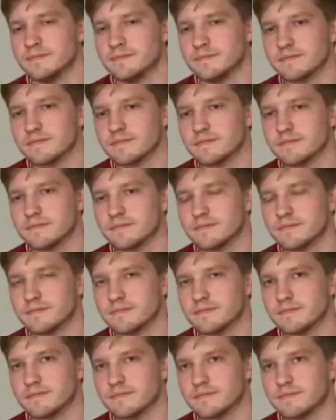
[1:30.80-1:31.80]

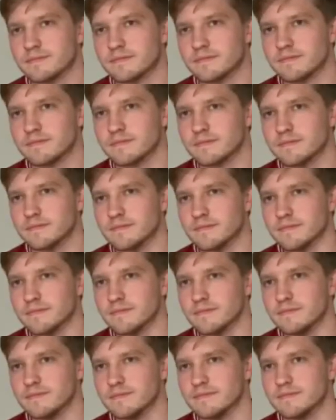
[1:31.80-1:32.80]

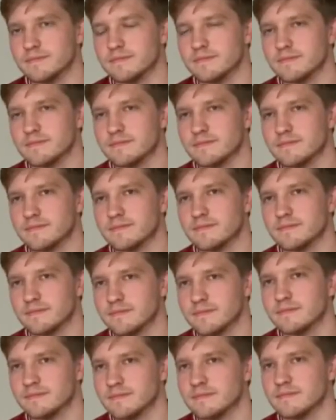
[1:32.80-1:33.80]

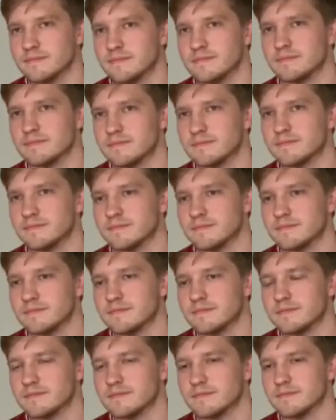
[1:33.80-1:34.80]

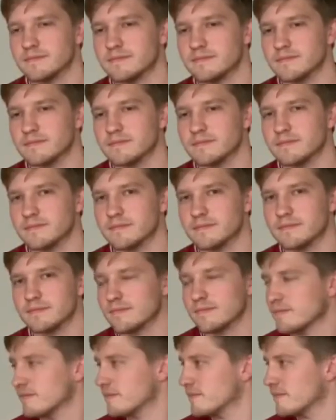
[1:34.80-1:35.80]

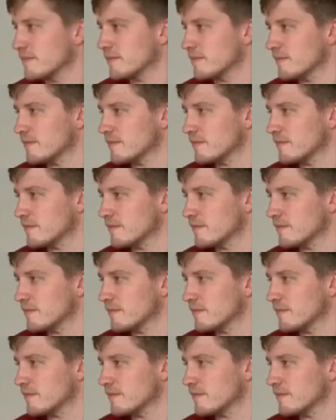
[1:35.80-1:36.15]
The person shown says nothing.